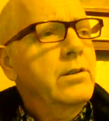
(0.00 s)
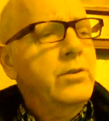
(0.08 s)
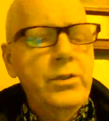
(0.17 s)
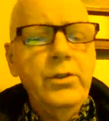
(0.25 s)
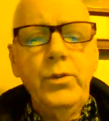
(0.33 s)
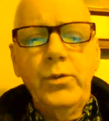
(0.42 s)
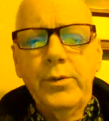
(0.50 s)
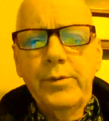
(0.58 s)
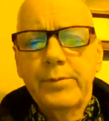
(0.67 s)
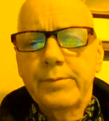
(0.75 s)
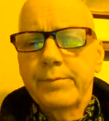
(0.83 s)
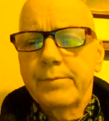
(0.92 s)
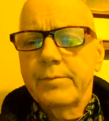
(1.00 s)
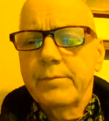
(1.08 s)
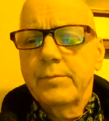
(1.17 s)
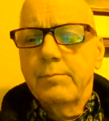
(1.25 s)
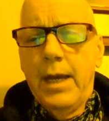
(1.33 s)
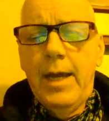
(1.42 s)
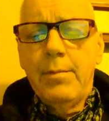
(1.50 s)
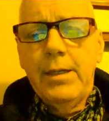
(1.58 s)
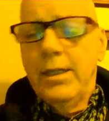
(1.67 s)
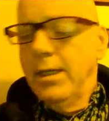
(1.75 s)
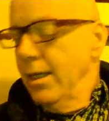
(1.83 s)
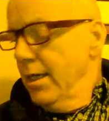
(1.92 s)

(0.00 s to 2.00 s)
soon, maybe.